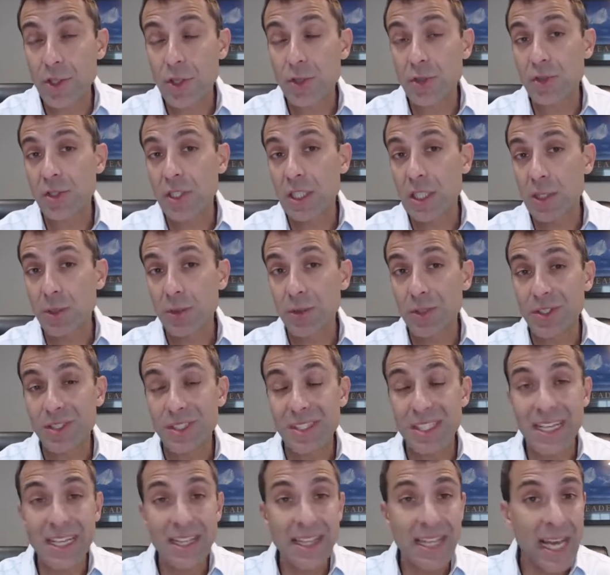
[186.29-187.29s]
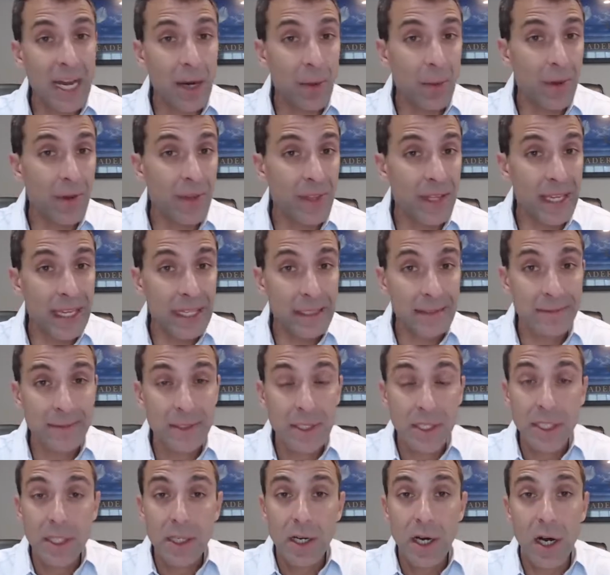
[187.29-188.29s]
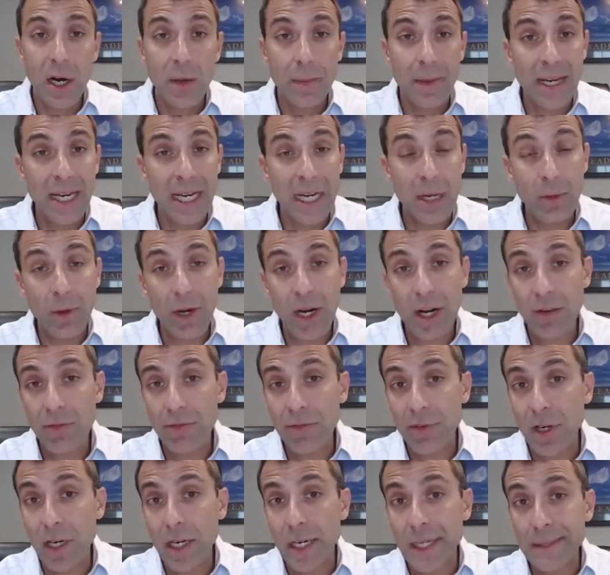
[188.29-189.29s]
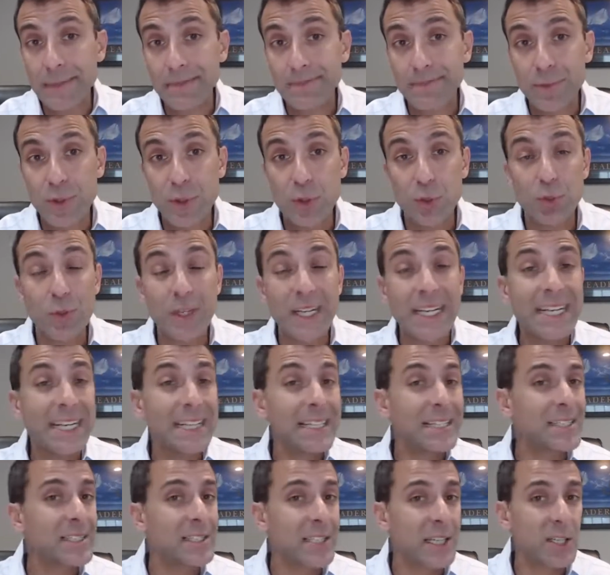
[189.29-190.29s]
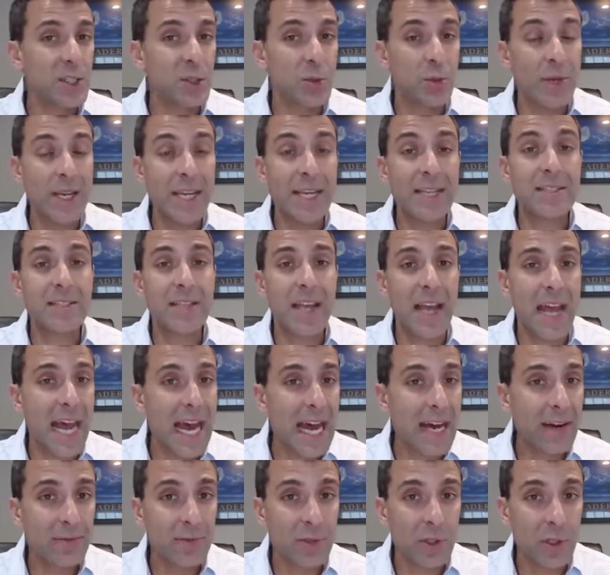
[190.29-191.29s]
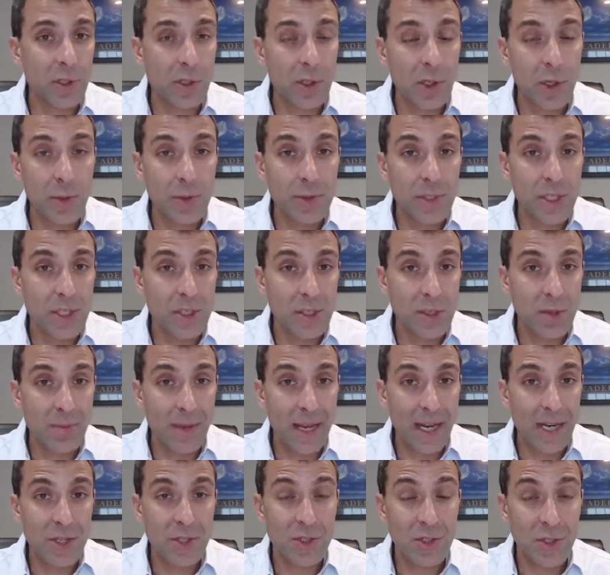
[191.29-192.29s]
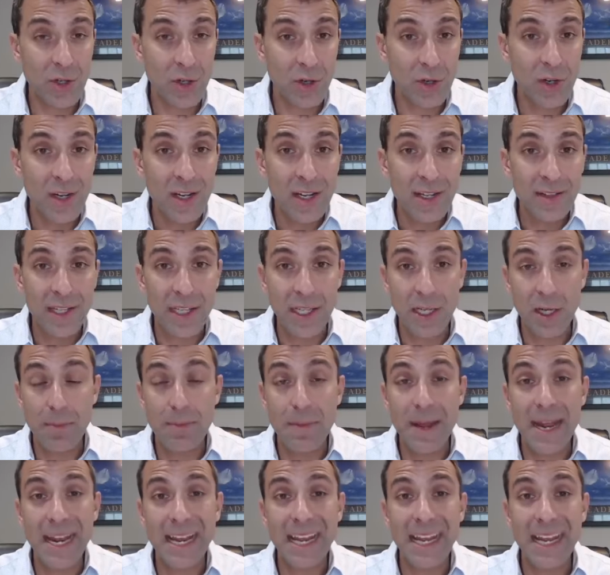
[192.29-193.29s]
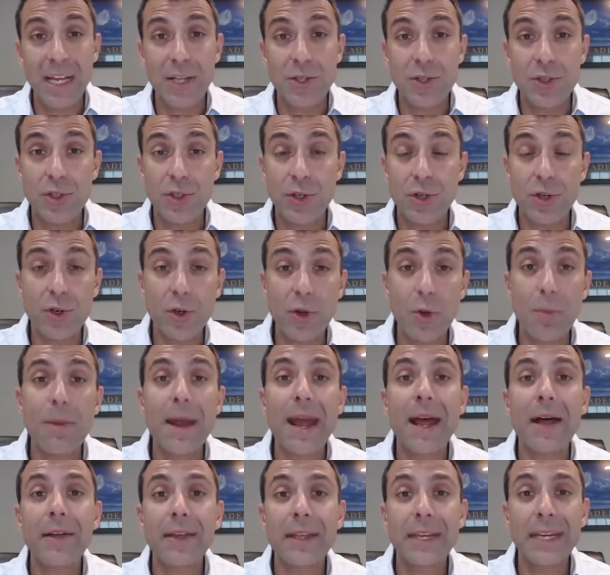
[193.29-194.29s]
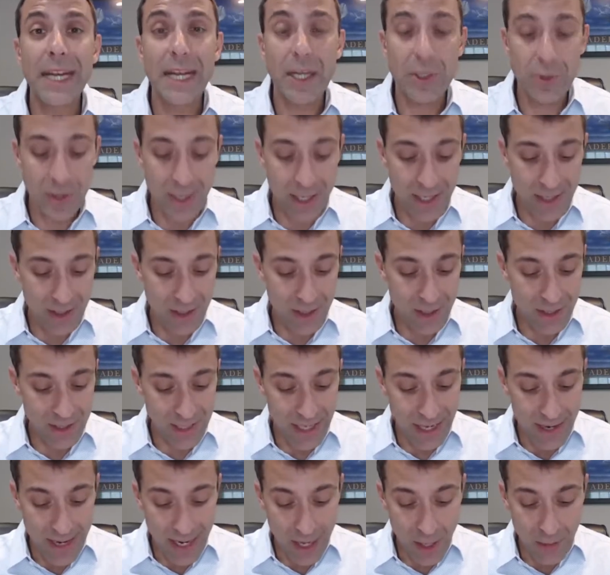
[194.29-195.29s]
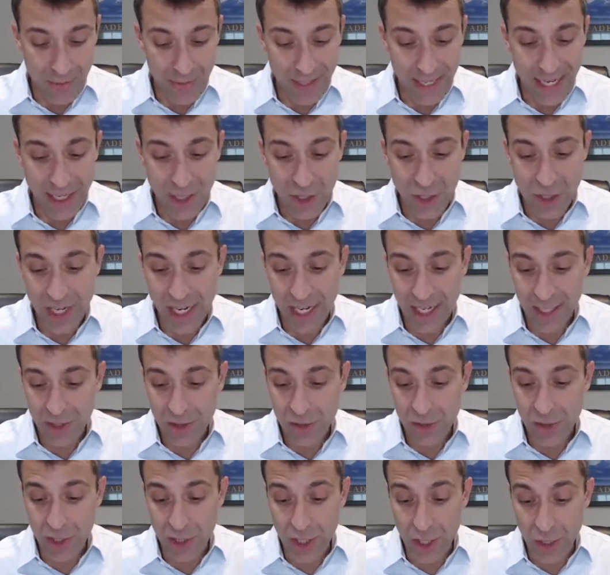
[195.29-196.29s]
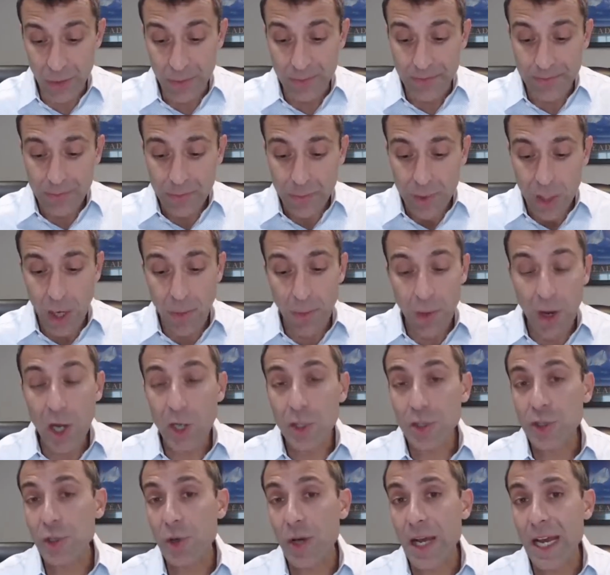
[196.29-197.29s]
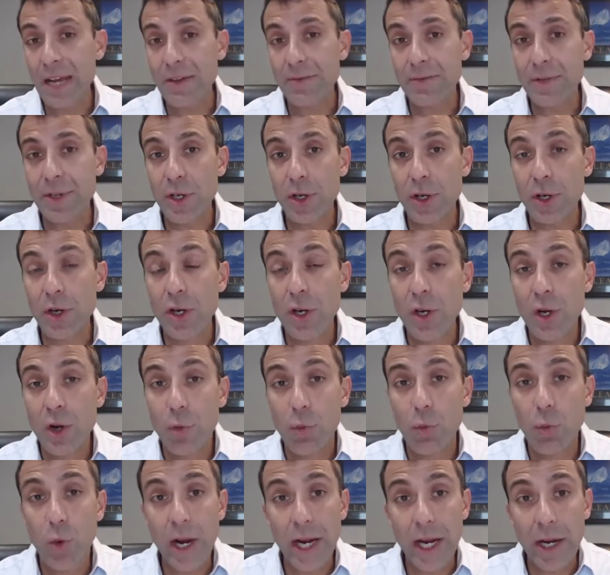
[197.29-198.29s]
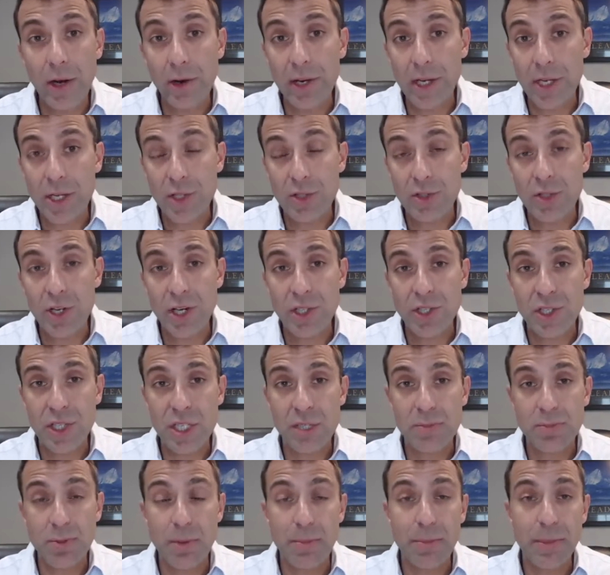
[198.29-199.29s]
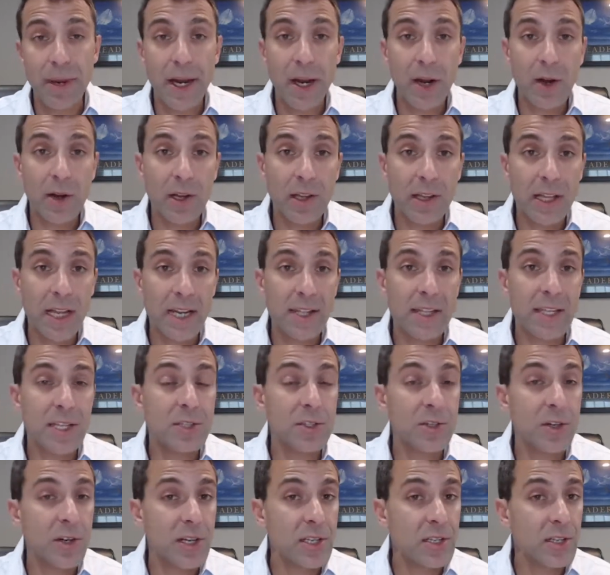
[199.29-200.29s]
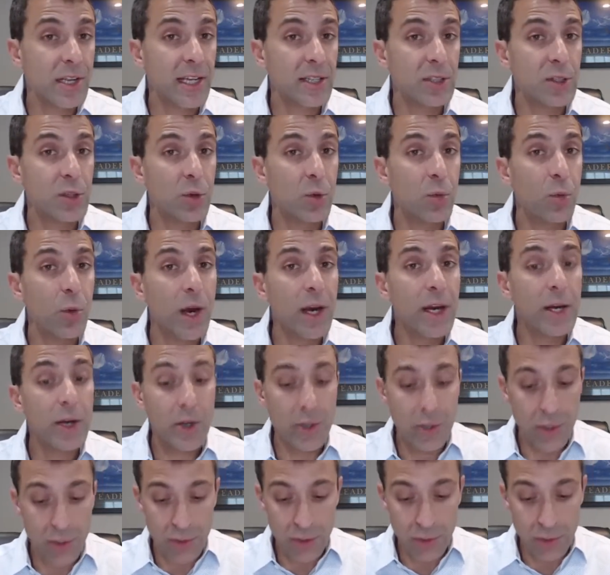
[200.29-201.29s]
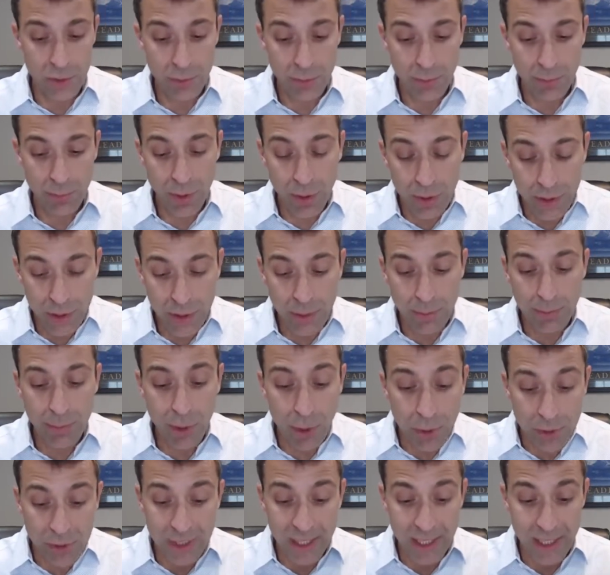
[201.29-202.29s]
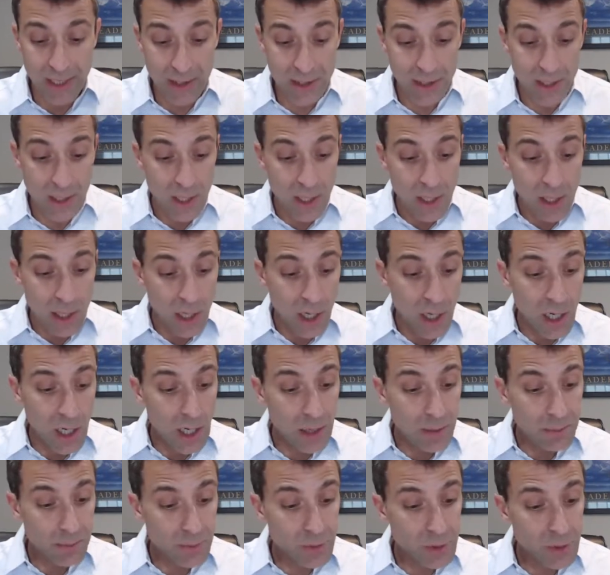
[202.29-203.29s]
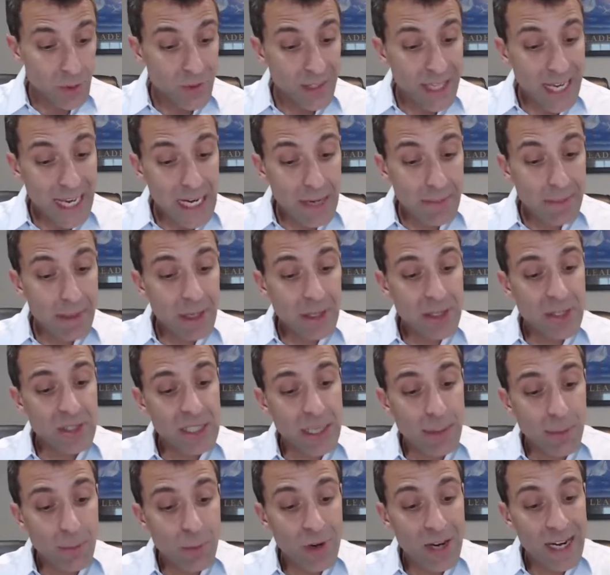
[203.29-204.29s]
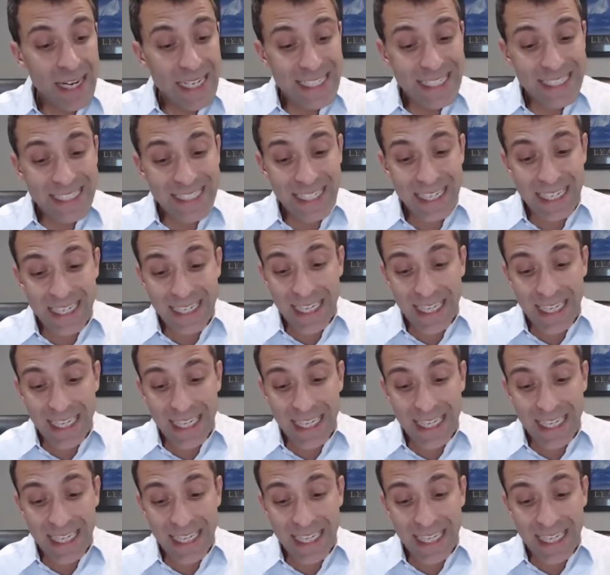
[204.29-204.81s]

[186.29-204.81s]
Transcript: Usually you will see that within anywhere from 3 to 6 weeks after closing. So make sure that your bank has your new mailing address to send out that check to you. Also have your wiring instructions prepared. A lot of the attorneys like to wire your proceeds. So that about summarizes it.